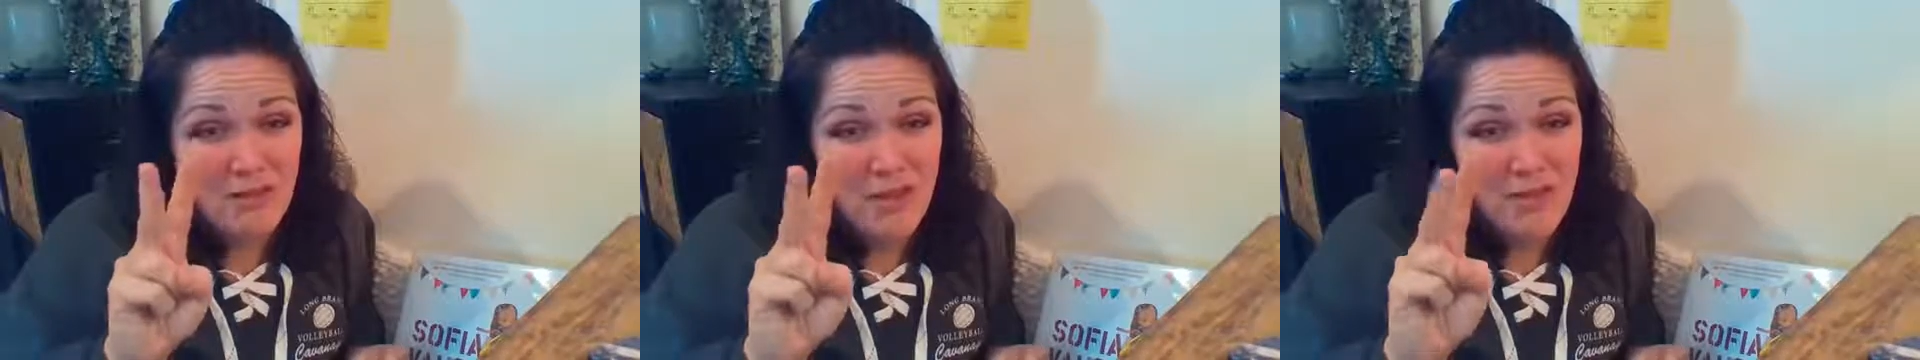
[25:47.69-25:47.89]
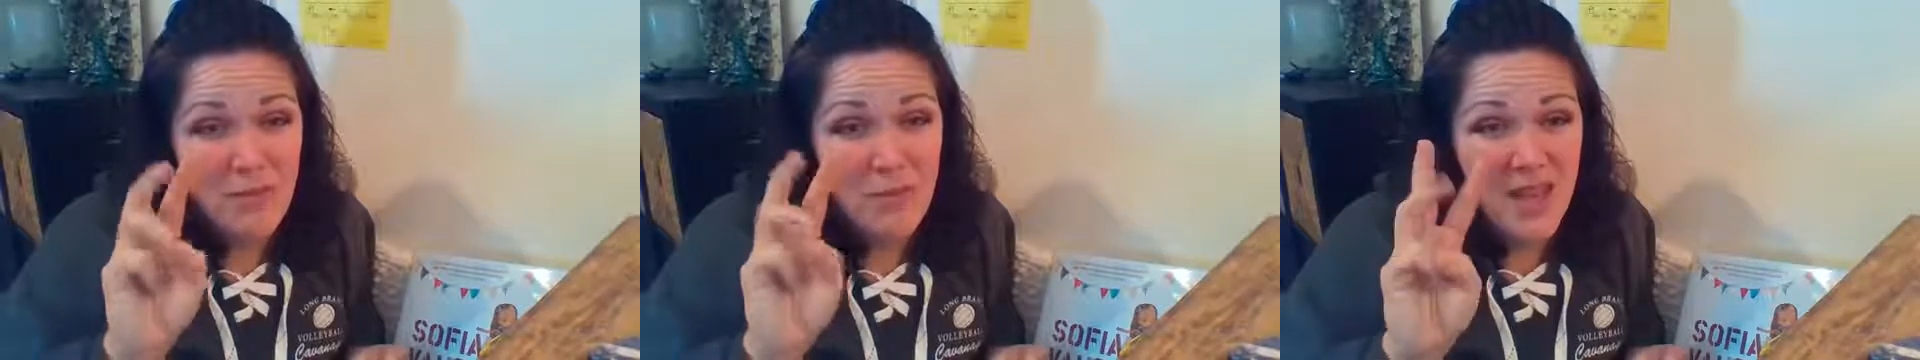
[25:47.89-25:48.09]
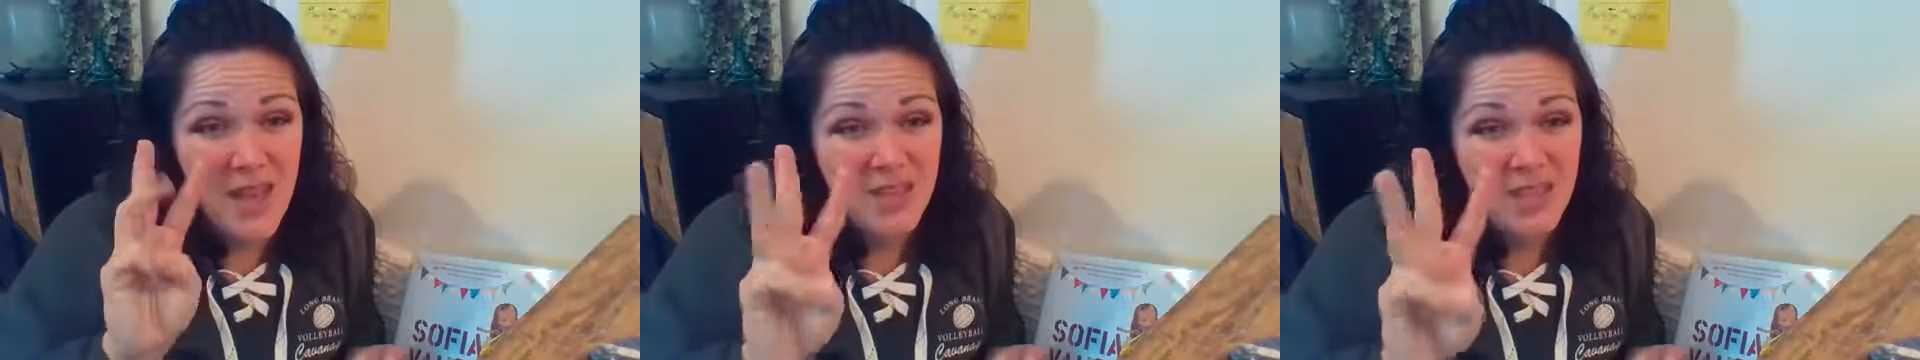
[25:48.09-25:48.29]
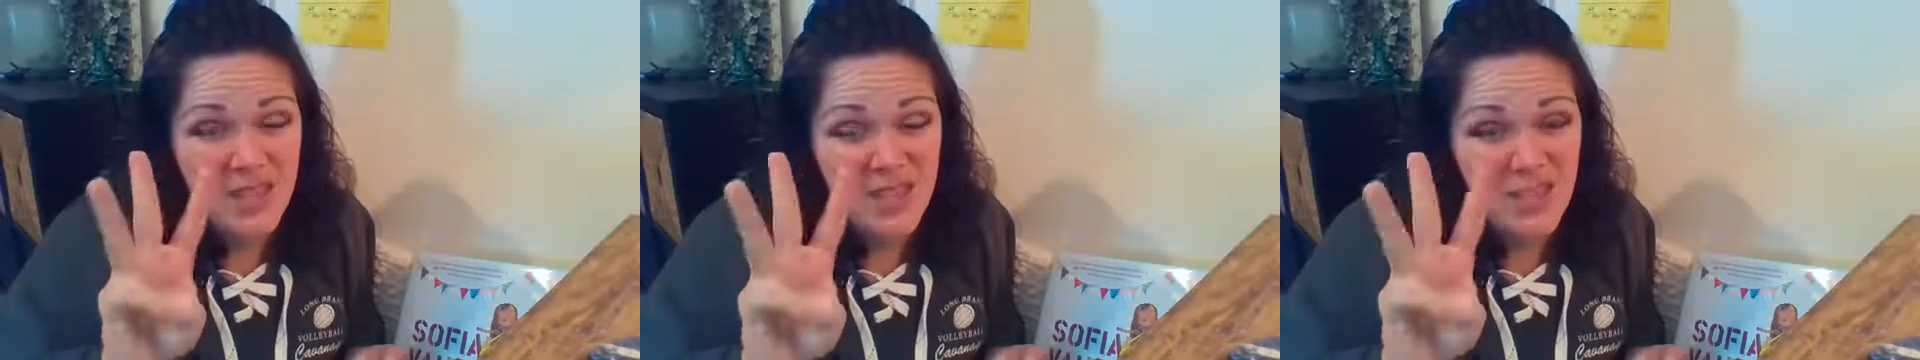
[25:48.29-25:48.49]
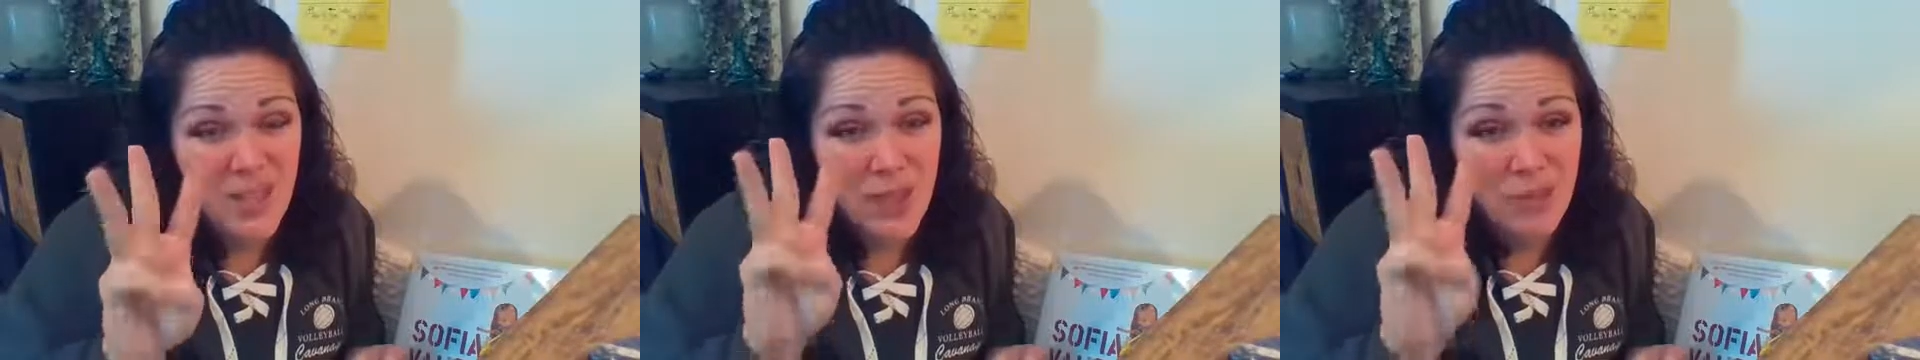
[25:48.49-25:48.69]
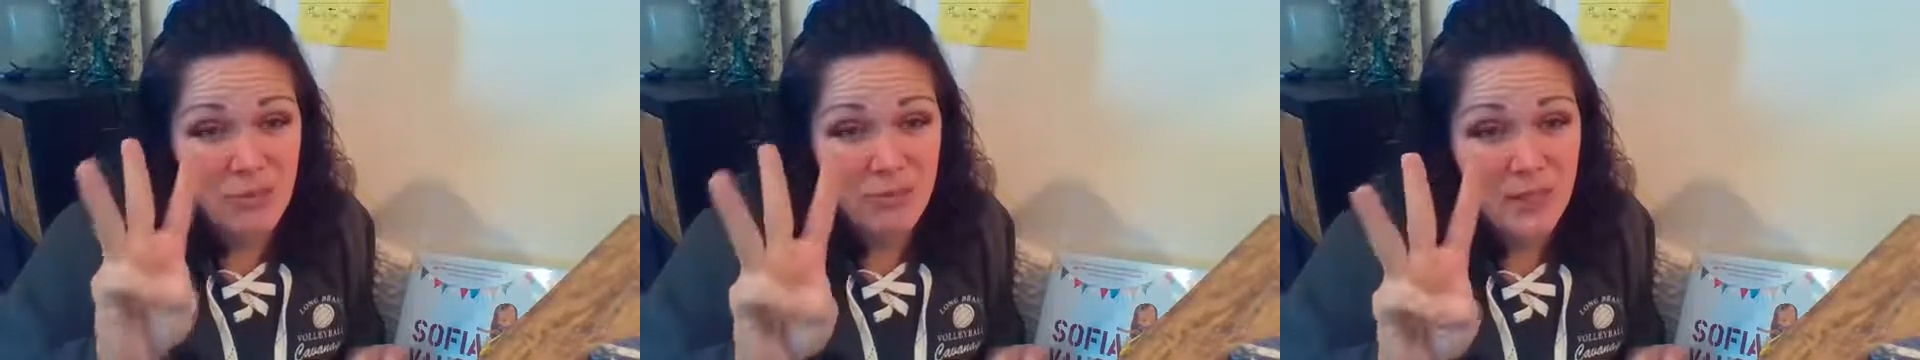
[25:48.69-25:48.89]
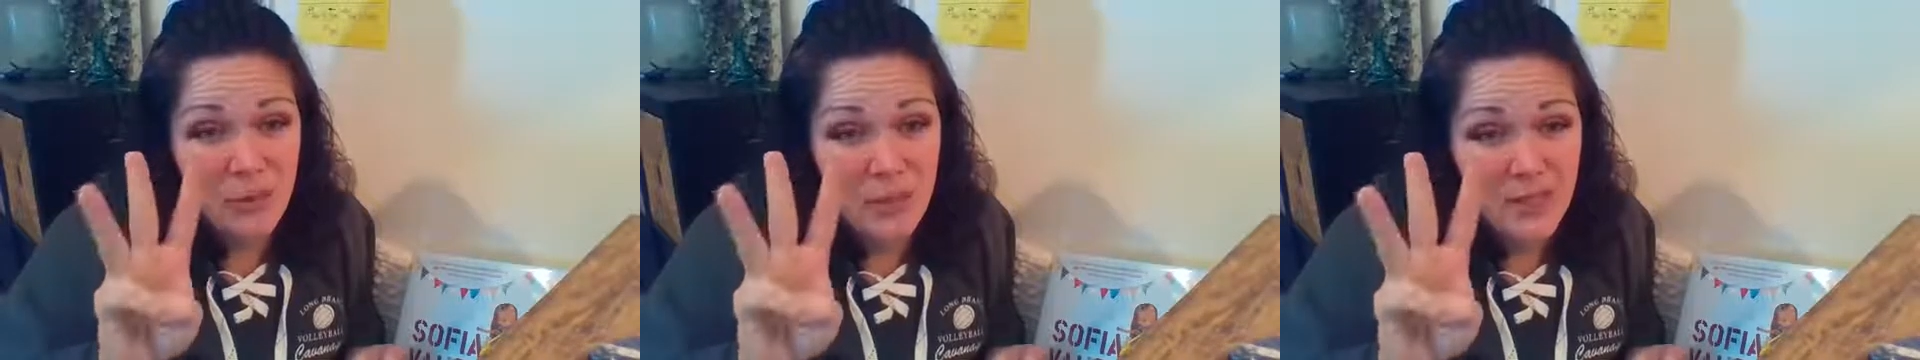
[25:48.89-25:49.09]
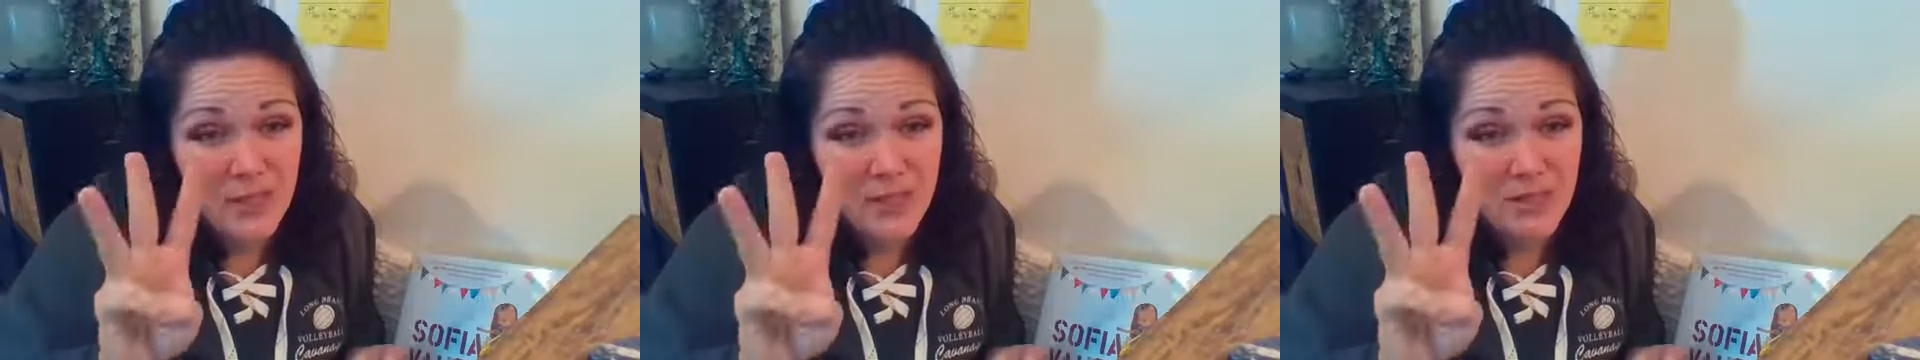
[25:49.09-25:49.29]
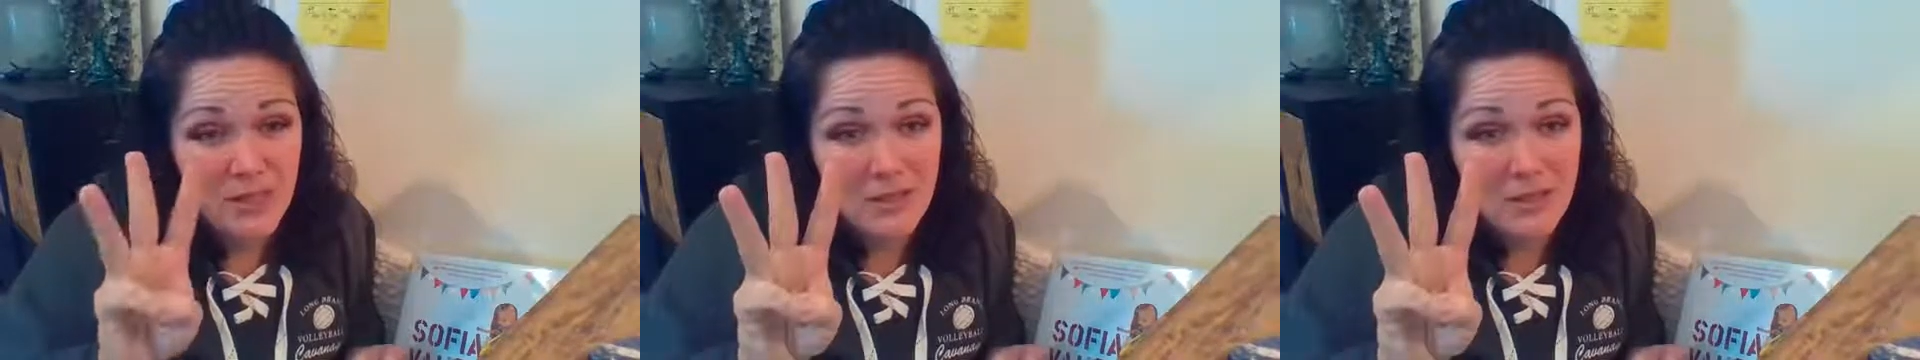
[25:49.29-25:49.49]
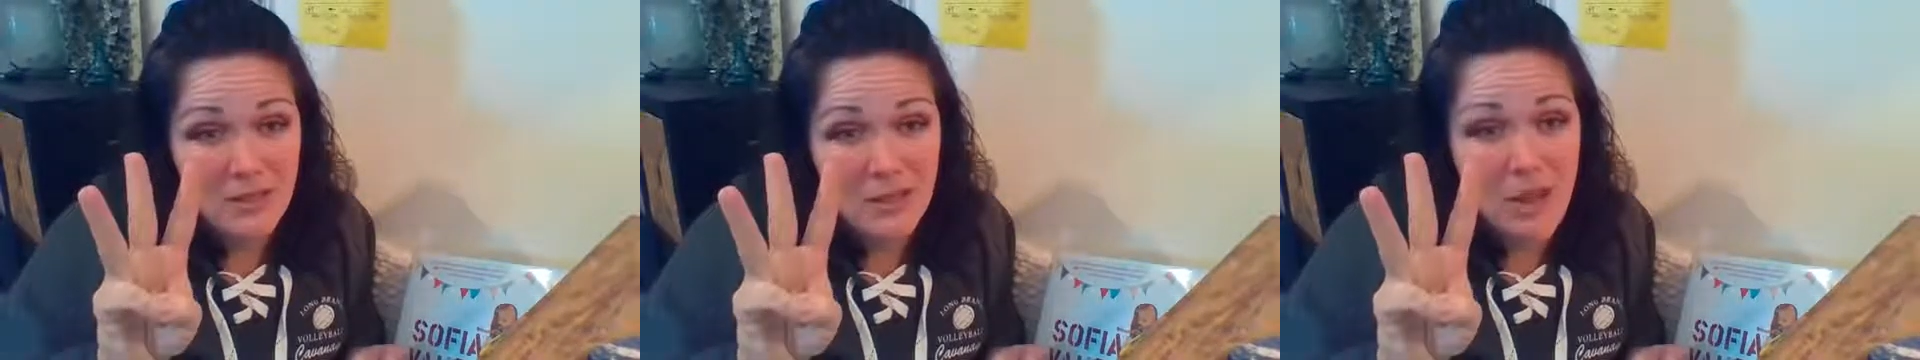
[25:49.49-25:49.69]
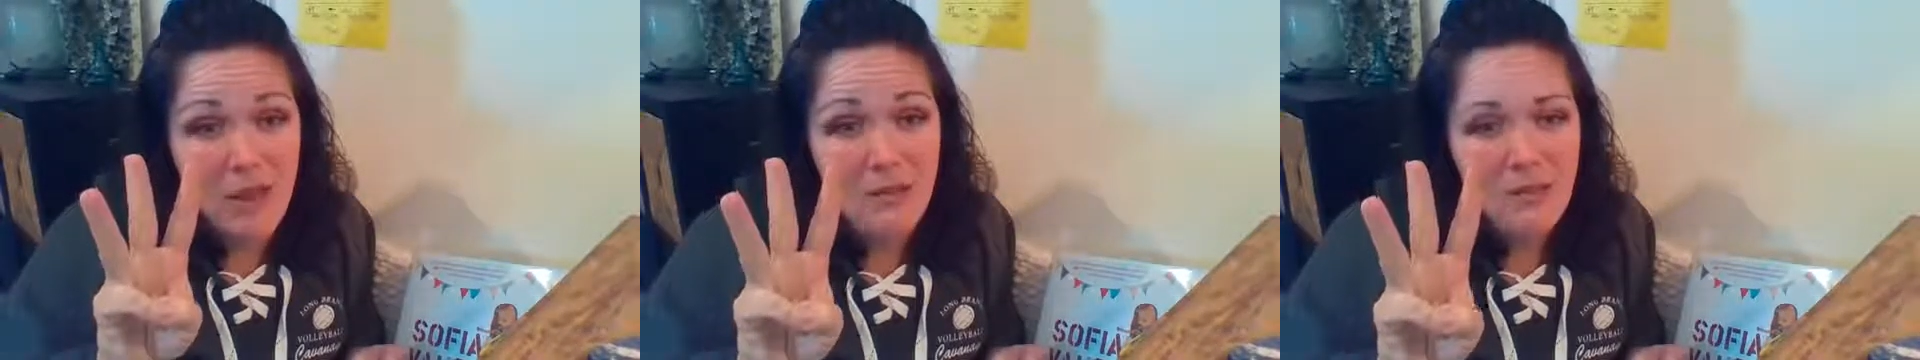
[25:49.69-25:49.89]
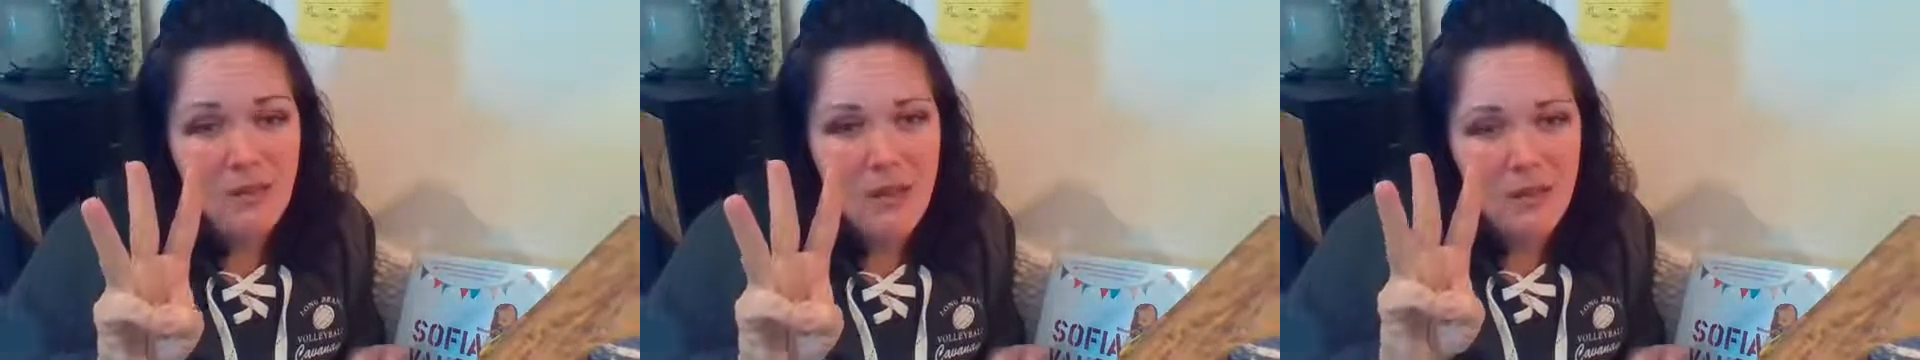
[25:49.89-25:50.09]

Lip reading: and the best is 3 ways to solve.